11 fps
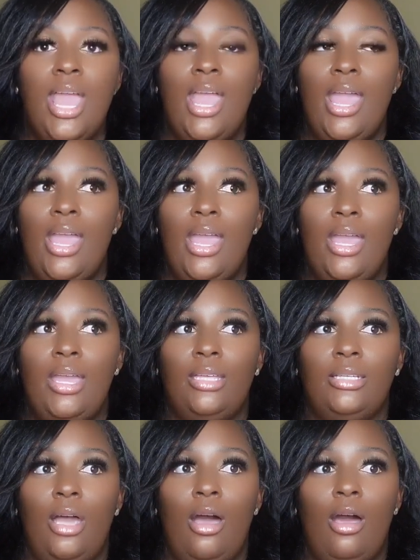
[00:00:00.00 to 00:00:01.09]

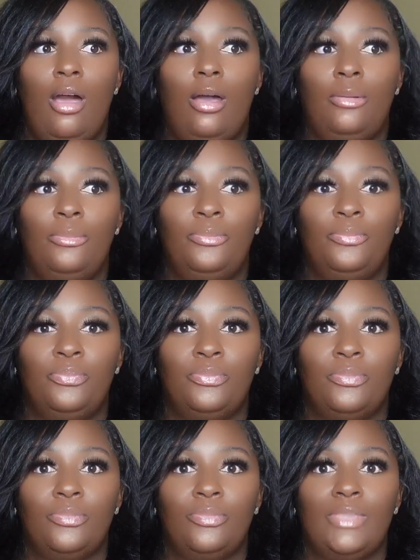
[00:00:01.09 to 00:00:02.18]
And I
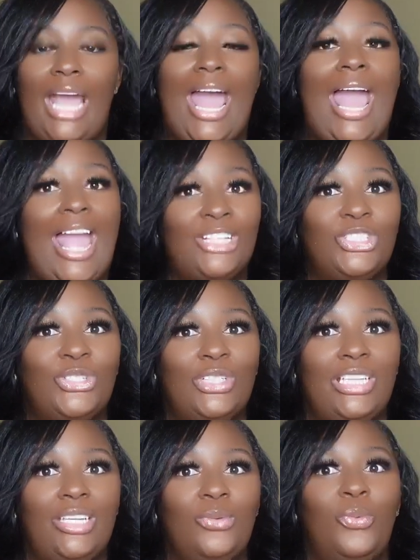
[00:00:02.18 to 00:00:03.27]

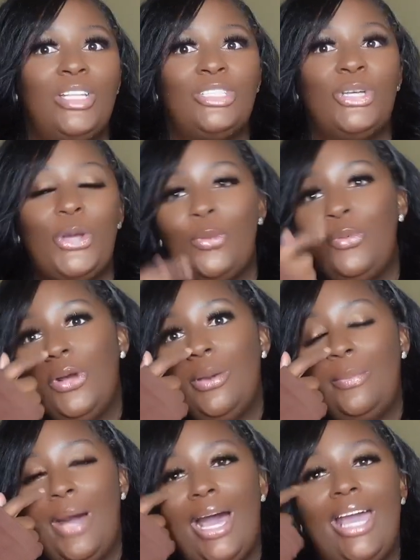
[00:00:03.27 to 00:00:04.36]
actually went to go
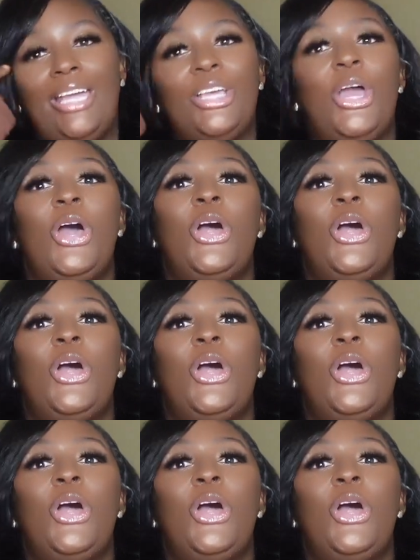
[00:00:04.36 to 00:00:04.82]
put my